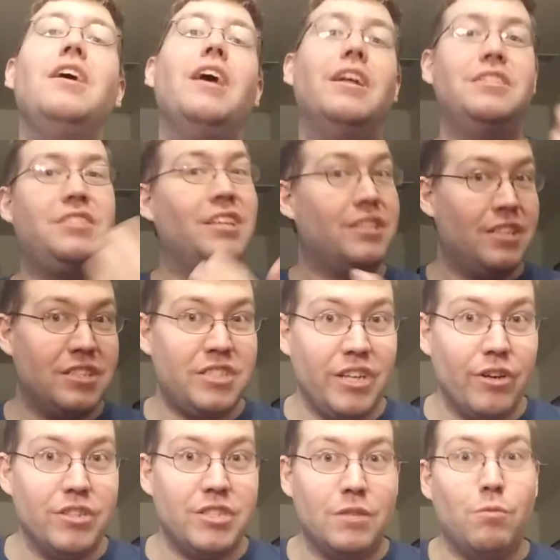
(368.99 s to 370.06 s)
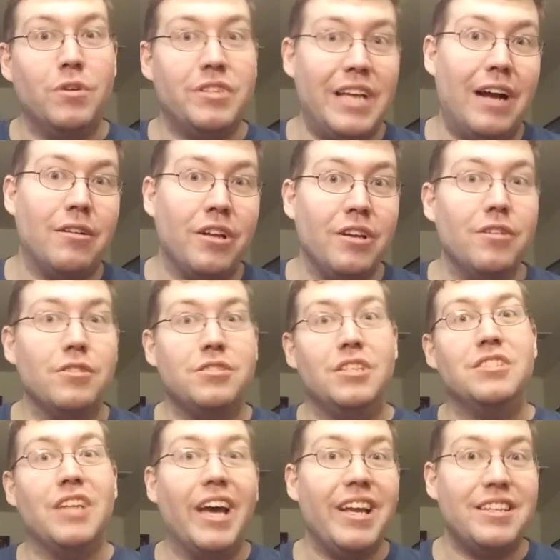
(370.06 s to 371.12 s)
and think the series has went downhill
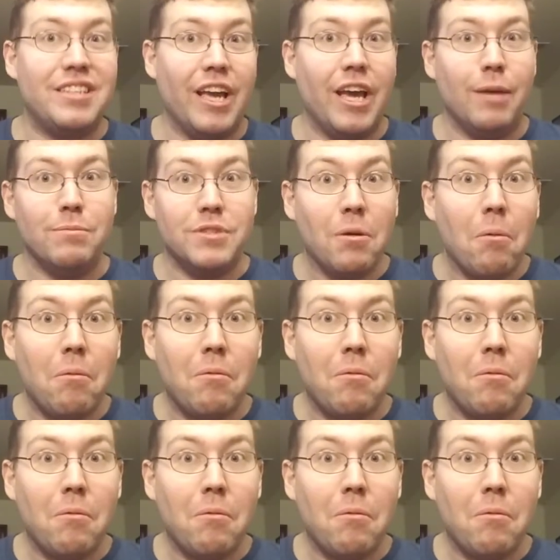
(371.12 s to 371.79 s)
since Ike's games.